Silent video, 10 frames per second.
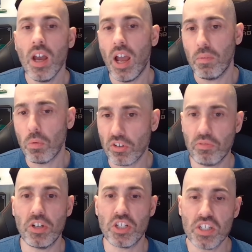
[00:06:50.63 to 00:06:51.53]
And what
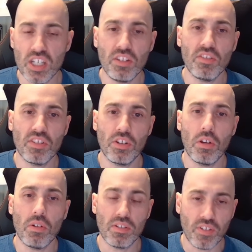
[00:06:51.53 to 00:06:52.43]
Switch continues to
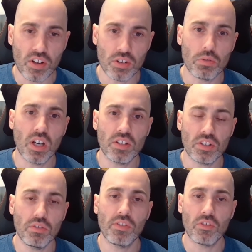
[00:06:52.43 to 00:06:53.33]
do is find old
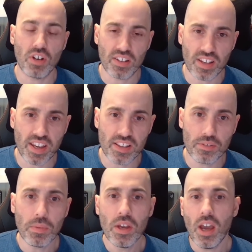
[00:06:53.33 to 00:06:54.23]
articles and translate
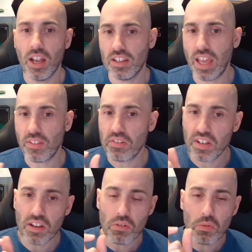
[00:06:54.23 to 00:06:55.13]
them and get those
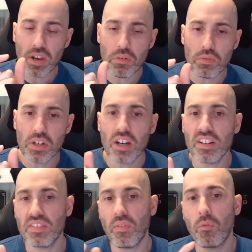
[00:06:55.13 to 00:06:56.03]
little
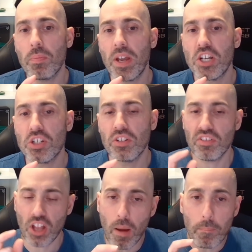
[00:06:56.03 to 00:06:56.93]
nuggets of information that
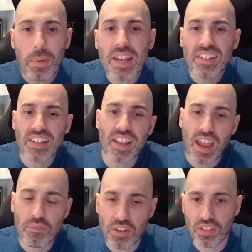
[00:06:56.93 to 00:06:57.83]
start piecing
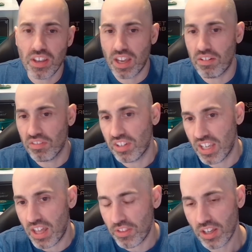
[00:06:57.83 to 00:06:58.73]
everything else
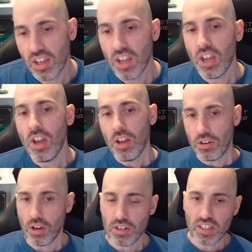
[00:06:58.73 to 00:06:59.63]
together.
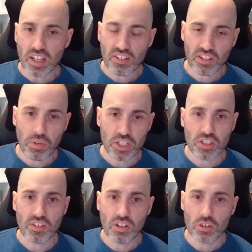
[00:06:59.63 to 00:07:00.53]
Not only that, Switch
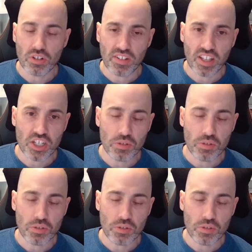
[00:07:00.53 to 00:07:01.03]
does a lot of translation